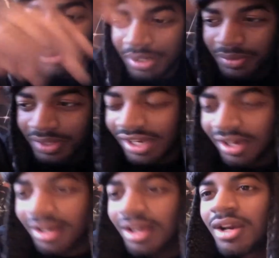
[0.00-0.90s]
would
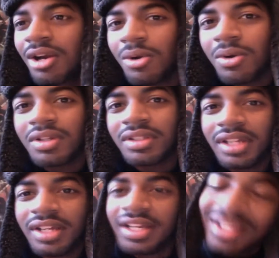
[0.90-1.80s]
care, or
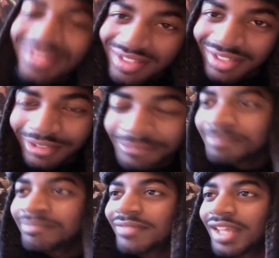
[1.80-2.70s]
they're hinting
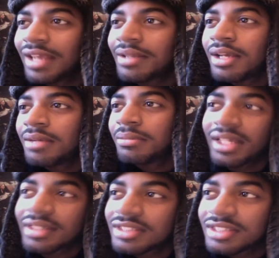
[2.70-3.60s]
that
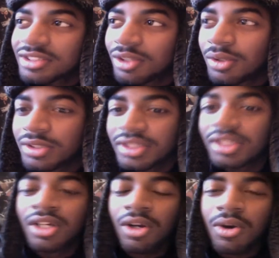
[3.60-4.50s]
Blackluster
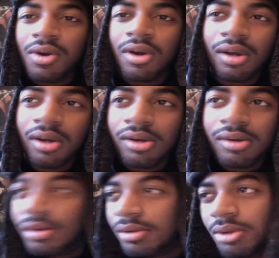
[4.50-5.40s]
Soldier,
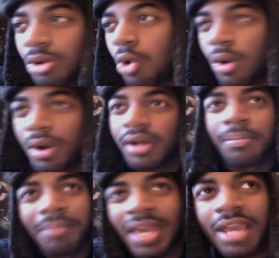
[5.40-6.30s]
or
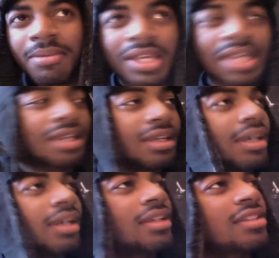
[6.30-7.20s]
maybe
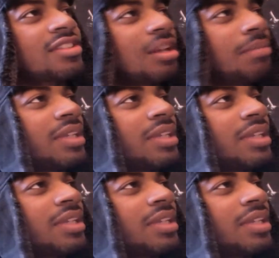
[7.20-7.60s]
some